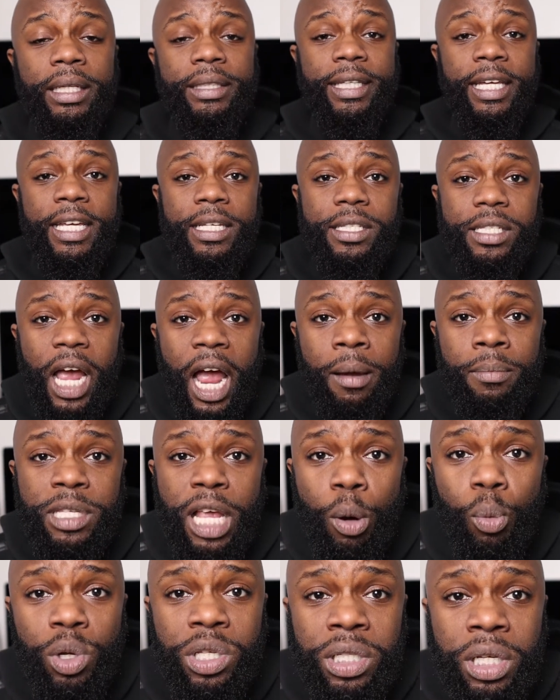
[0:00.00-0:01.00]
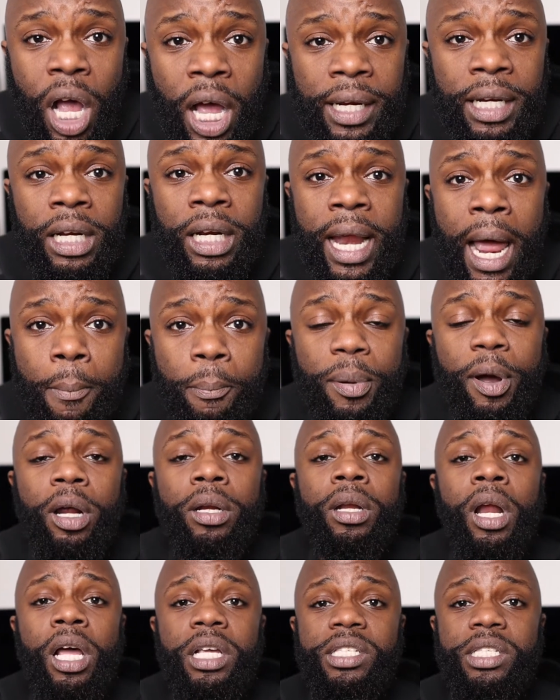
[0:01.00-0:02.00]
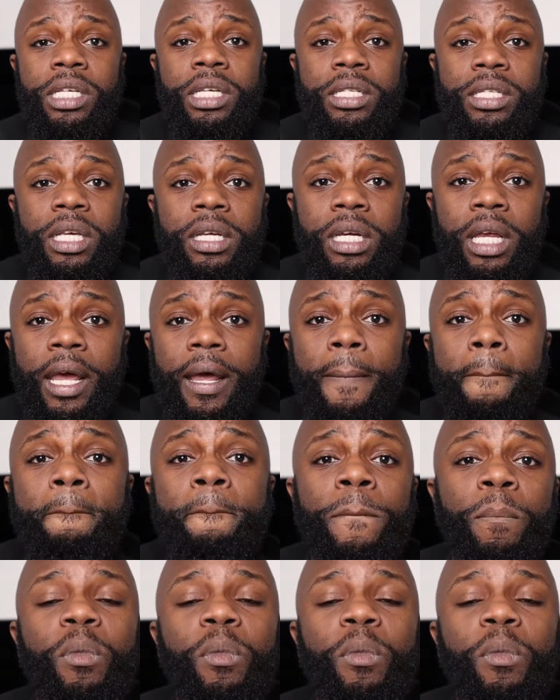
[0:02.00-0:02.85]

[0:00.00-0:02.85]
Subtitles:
These times I was gunning Lampard last season, yeah?